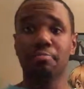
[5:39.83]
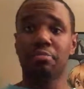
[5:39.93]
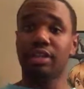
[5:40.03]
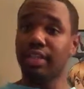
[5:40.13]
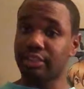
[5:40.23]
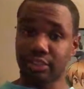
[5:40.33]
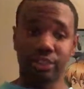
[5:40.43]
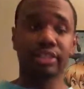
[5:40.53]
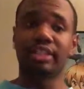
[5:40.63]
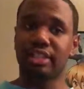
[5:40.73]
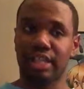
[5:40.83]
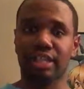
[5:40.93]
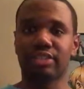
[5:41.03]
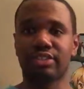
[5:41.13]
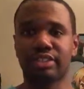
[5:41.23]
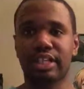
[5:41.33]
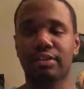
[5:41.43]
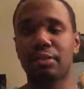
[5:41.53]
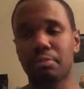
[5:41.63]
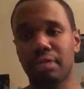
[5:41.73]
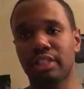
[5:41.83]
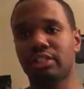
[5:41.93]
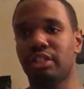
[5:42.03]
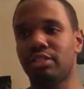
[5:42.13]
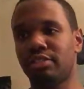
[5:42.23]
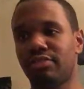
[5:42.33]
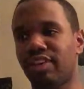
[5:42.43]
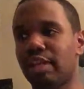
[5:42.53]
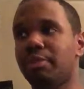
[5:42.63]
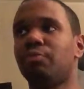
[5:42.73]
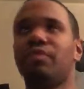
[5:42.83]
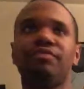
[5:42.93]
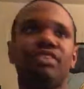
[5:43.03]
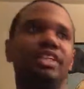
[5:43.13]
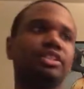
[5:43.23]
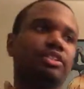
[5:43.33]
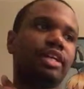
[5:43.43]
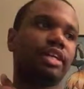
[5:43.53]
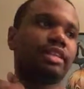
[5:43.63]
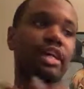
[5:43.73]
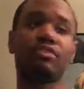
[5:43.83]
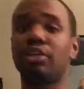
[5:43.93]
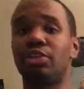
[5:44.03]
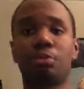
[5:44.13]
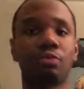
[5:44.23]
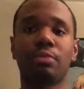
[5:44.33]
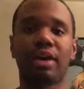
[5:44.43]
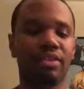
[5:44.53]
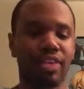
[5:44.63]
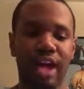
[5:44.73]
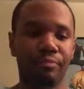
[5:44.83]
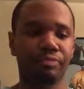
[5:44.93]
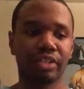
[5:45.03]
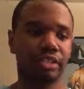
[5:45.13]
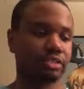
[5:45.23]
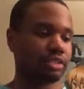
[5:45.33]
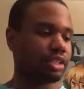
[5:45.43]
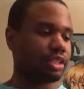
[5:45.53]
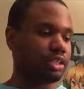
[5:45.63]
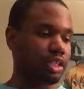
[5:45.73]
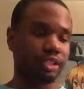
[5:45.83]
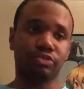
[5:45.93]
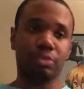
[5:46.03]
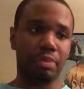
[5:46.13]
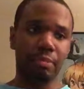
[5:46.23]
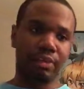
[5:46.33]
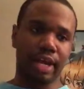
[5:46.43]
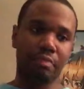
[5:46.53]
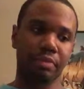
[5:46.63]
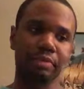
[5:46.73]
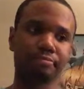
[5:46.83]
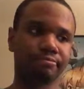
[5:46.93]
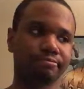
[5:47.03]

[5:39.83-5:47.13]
But let's see how that turns out. Plus, another development with Phi's neck, because I really know more about that. Because Lux remembered that, but